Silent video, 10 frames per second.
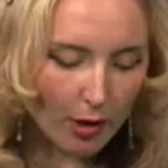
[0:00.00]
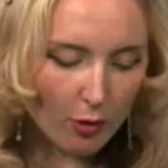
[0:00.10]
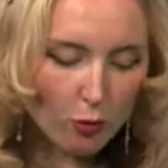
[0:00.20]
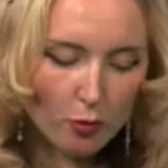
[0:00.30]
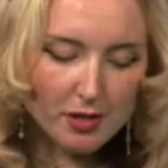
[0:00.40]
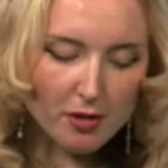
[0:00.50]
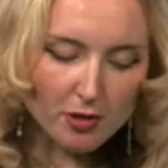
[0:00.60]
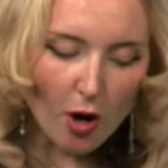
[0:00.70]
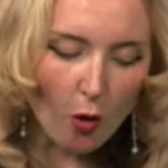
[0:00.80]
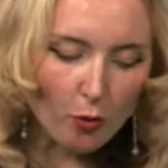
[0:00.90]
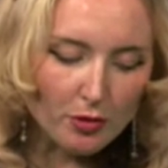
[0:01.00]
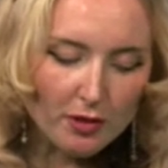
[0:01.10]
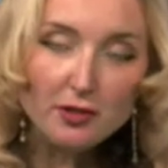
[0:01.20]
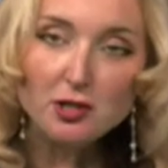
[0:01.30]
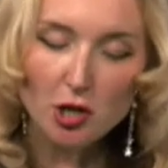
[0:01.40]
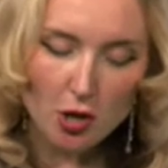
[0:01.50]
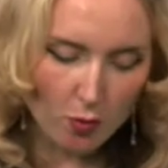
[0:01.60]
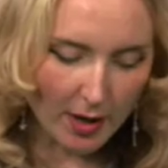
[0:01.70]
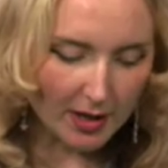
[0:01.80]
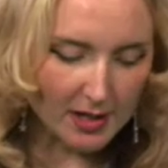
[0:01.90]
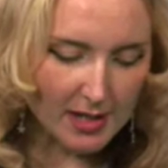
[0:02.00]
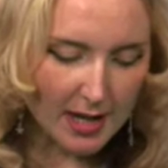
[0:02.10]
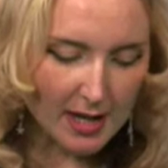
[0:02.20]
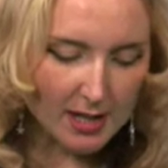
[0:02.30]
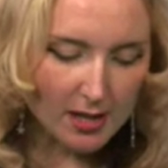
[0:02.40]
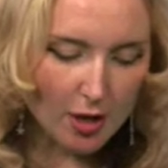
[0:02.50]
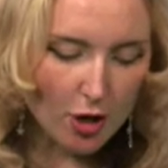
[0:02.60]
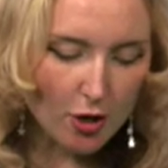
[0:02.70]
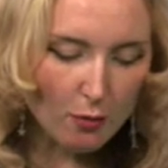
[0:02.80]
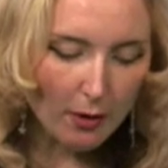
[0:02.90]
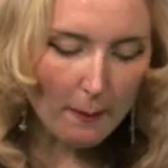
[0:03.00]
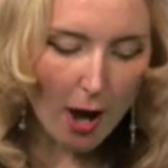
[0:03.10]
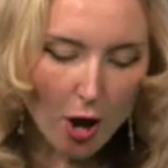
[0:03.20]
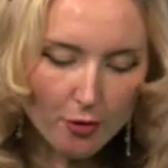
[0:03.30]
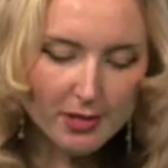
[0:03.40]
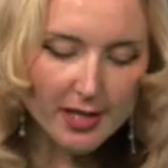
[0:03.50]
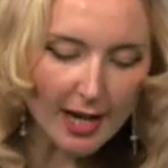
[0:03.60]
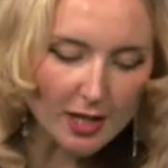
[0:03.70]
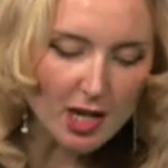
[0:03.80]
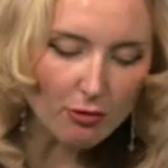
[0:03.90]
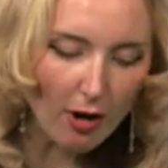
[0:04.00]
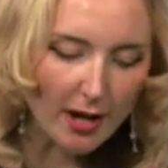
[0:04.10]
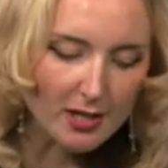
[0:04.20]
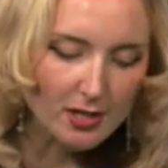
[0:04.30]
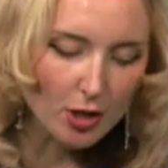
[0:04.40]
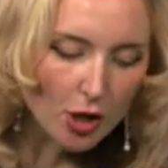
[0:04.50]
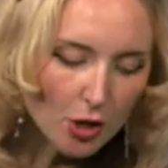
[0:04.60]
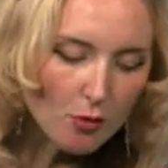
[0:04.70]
are also told of the two witnesses who will oppose the Antichrist. Who